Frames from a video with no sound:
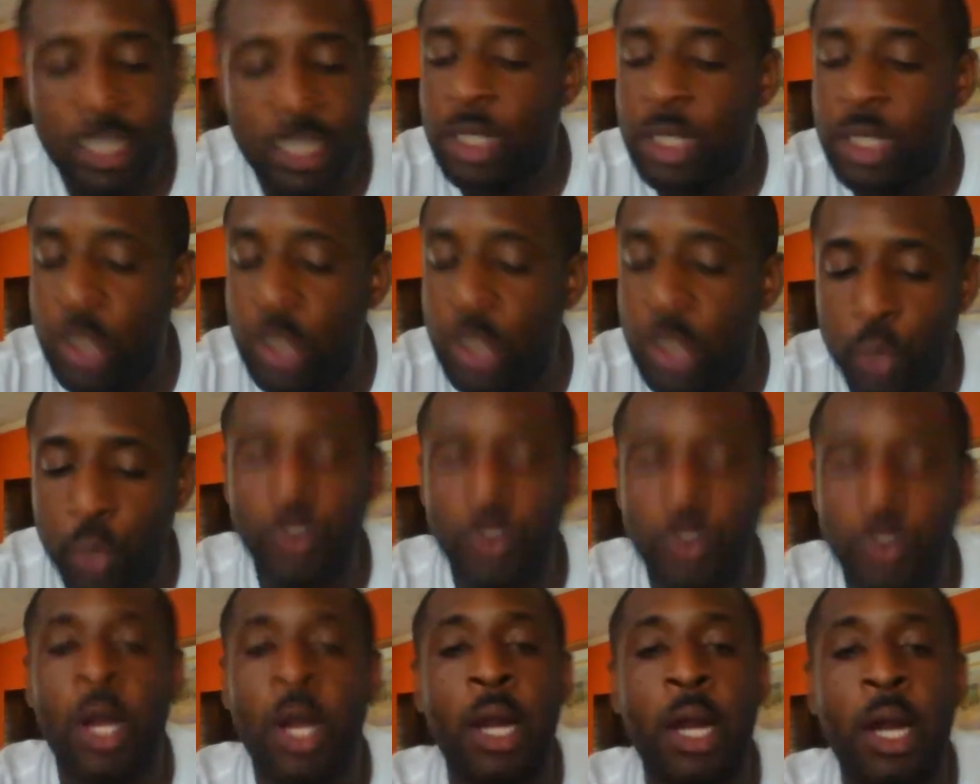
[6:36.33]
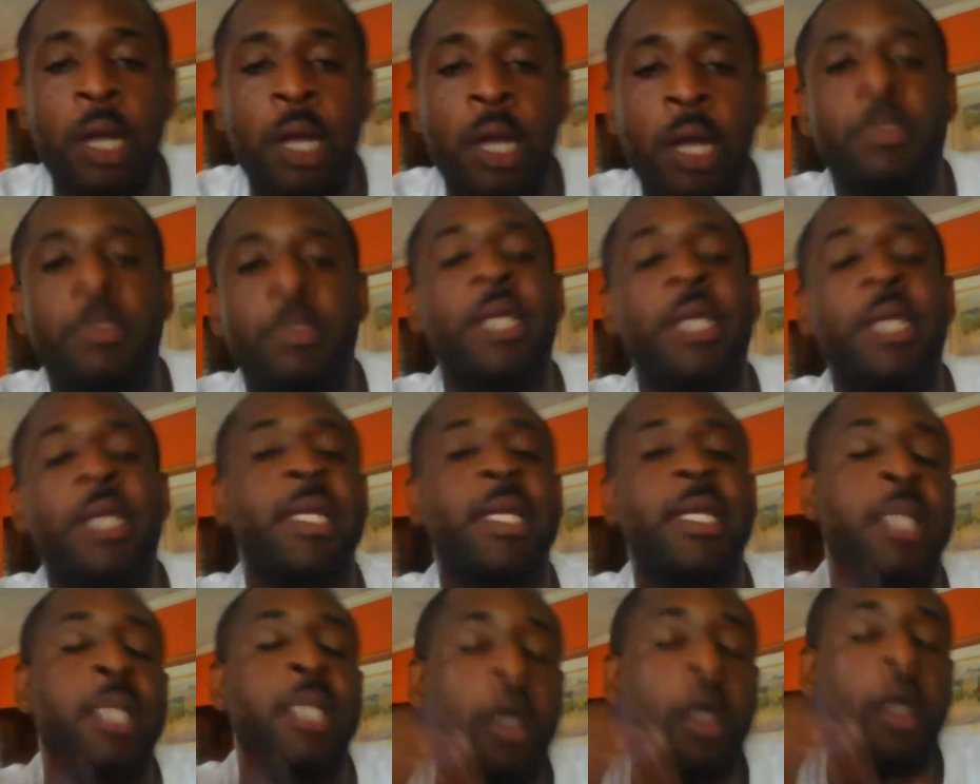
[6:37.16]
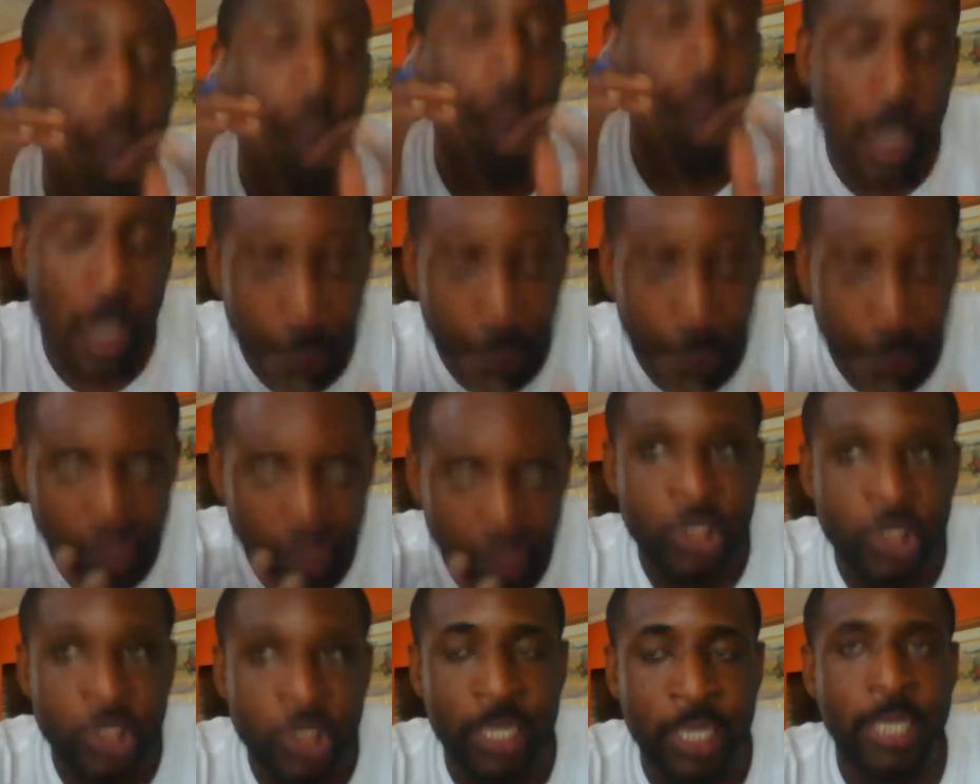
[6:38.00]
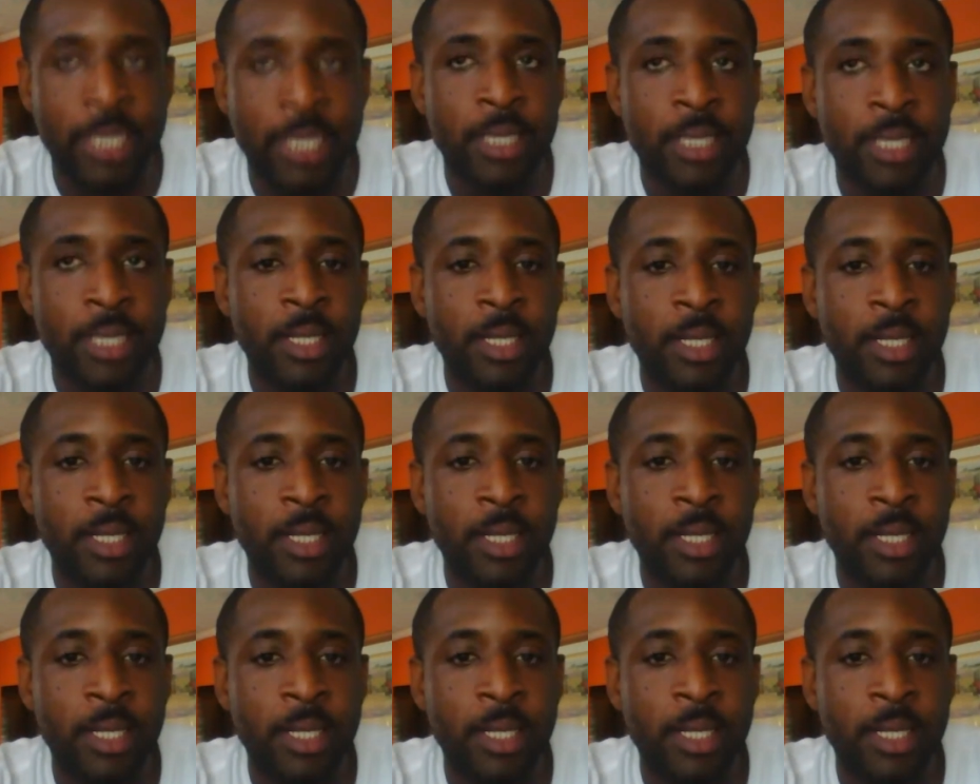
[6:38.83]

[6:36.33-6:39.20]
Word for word: no accomplishing accomplishing